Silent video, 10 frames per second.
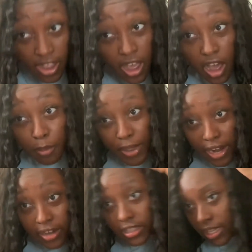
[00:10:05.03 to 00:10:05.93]

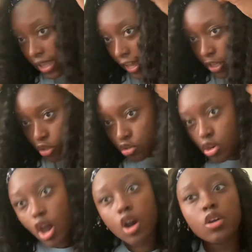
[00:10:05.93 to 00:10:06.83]
Apparently, like,
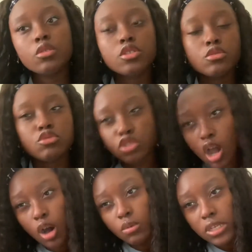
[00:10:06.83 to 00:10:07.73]
no, you
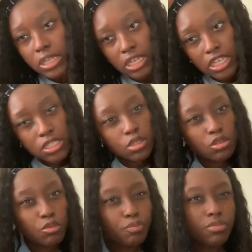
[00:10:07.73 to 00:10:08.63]
don't need
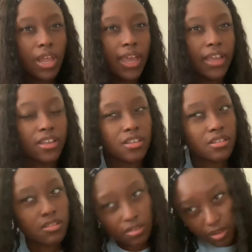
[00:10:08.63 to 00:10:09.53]
to like
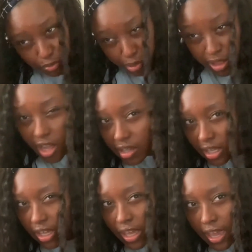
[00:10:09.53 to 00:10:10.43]
pluck
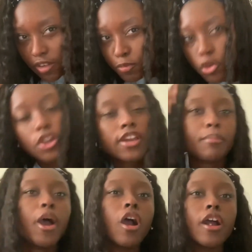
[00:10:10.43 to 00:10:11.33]
it and create a
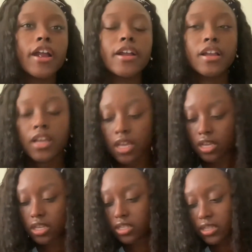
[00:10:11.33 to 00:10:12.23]
part,
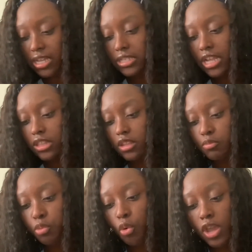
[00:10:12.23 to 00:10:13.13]
because that's not the
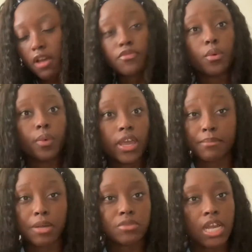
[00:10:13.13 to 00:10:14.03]
point of the wig.
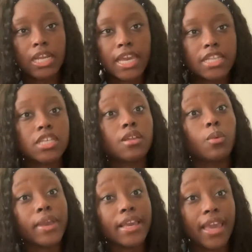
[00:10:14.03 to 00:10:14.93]
I'm trying to get into the
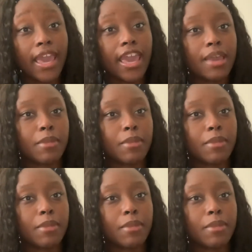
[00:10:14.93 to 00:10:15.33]
wig game.